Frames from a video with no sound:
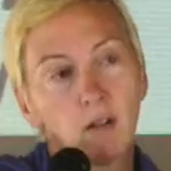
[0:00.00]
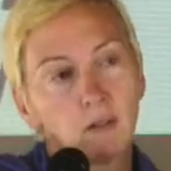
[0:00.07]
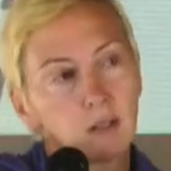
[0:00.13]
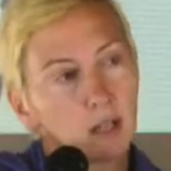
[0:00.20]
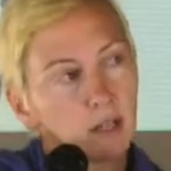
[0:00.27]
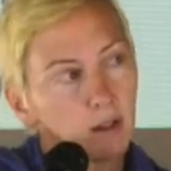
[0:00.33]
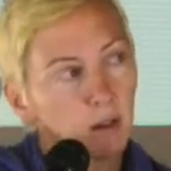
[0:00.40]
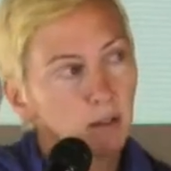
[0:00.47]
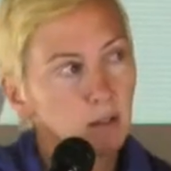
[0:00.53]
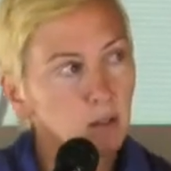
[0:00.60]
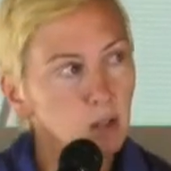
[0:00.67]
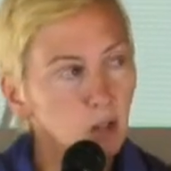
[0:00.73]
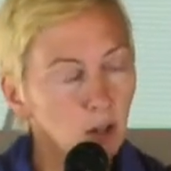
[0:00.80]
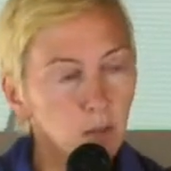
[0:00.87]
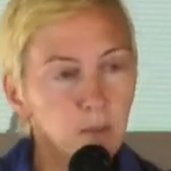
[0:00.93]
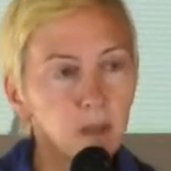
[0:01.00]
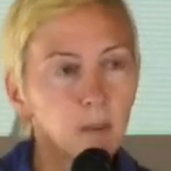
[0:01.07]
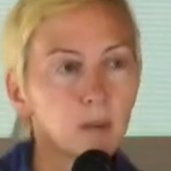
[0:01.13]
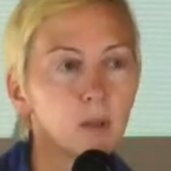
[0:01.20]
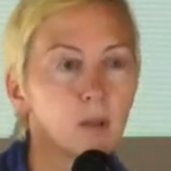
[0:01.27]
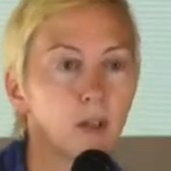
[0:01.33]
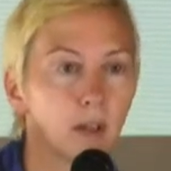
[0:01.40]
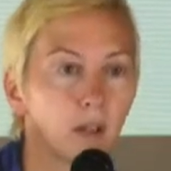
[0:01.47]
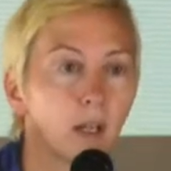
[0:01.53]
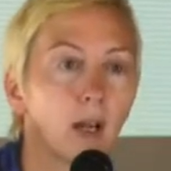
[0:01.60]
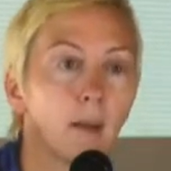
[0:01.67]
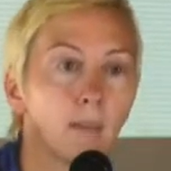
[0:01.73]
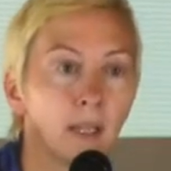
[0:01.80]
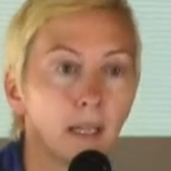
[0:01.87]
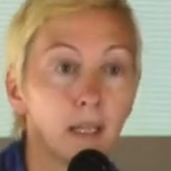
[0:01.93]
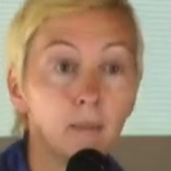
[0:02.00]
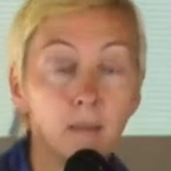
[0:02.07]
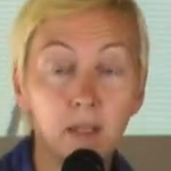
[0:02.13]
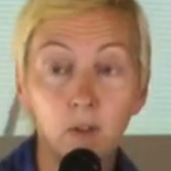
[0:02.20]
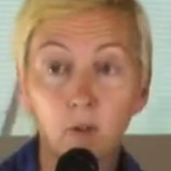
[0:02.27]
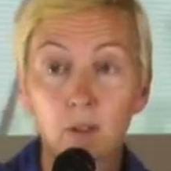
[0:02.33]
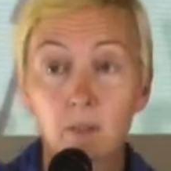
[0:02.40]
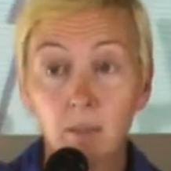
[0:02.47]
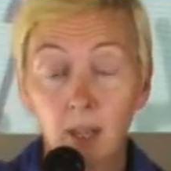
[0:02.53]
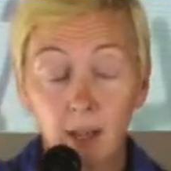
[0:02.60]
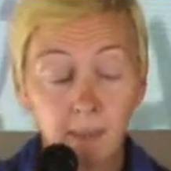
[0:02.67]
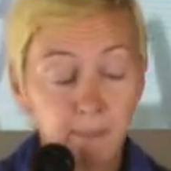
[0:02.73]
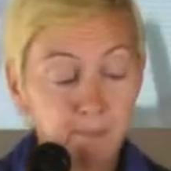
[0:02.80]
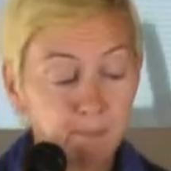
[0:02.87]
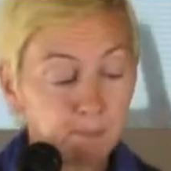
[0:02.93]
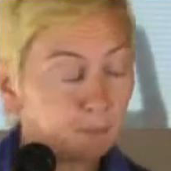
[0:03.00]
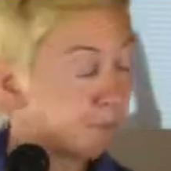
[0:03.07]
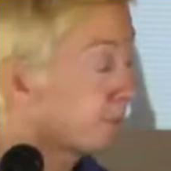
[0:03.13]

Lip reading: All of a sudden, all these star people started coming in my dream time.